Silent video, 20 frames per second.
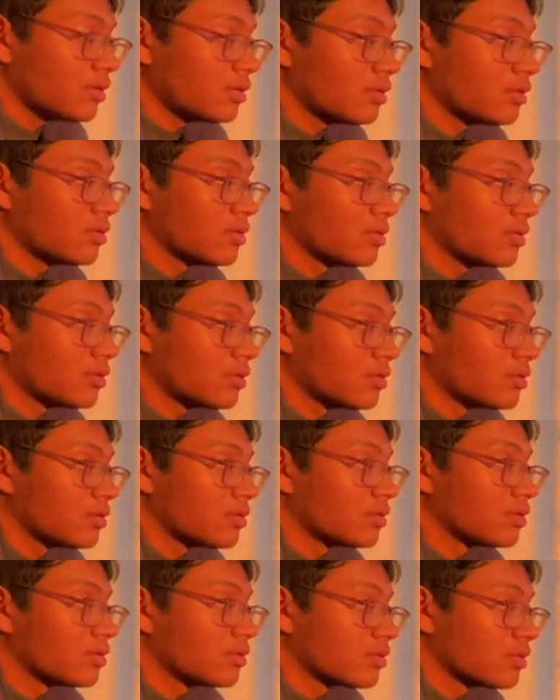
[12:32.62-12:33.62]

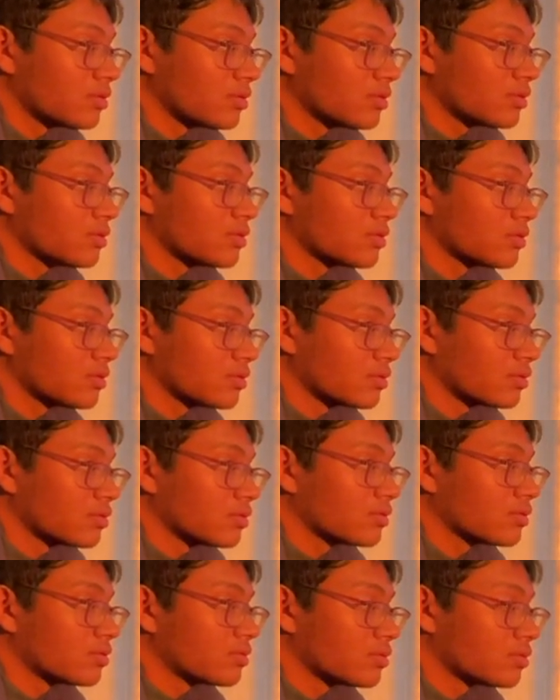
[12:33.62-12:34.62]

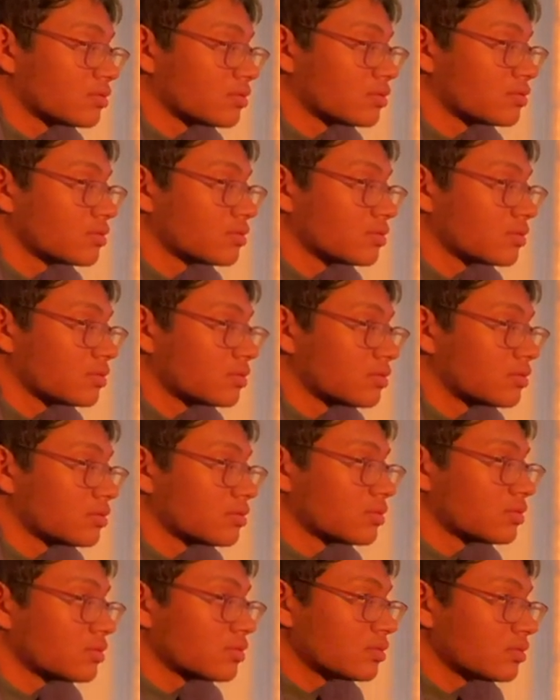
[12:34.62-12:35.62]

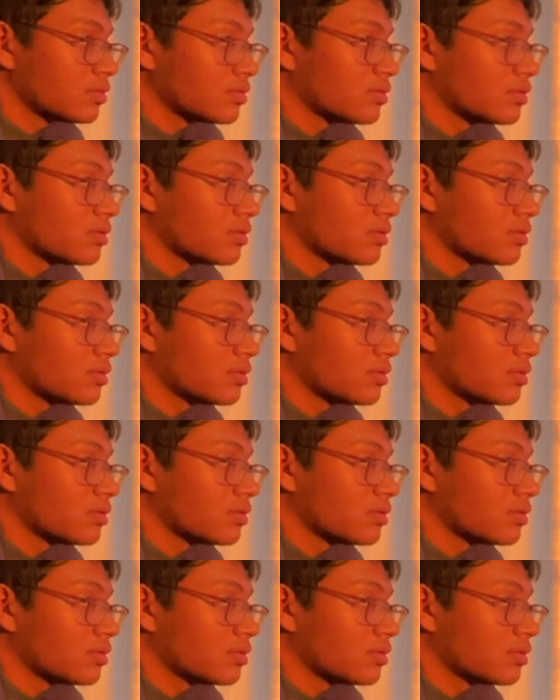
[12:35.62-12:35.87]
(not speaking)